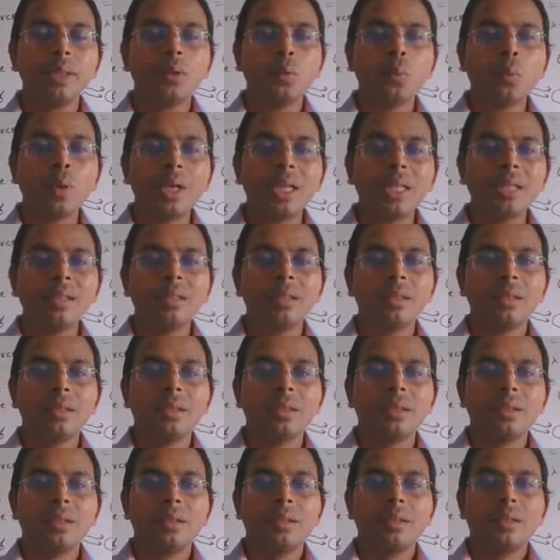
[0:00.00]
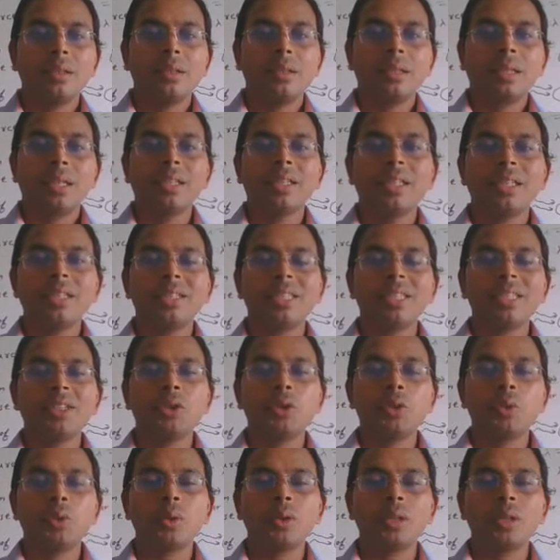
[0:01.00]
when a laser
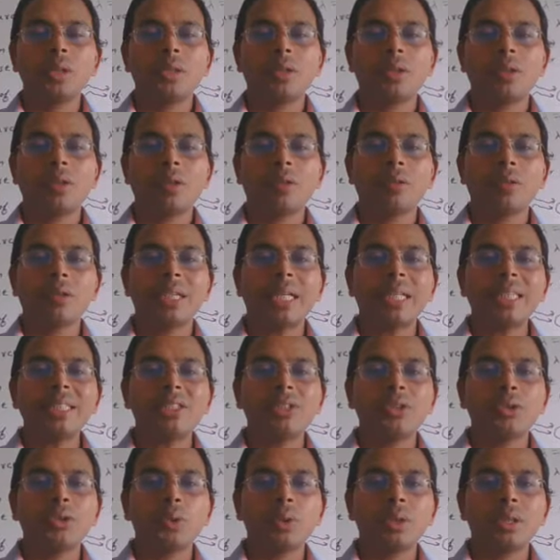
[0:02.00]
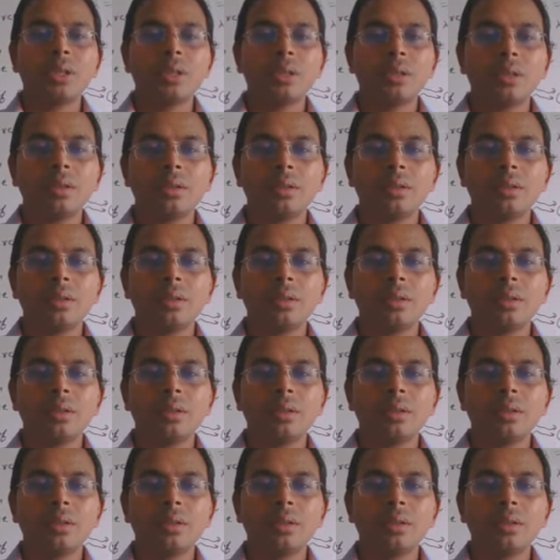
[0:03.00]
source or light source